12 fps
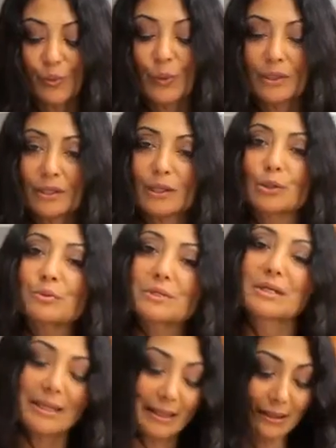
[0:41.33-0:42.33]
want to lose
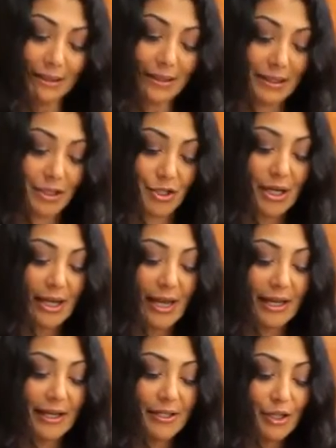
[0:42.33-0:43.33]
it in the dish.
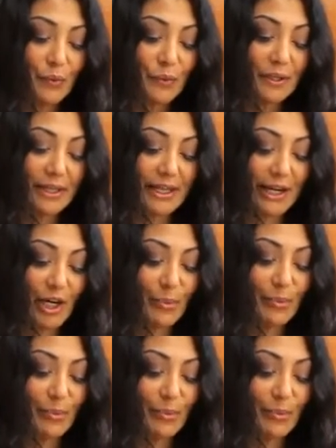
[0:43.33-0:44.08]
And I don't really care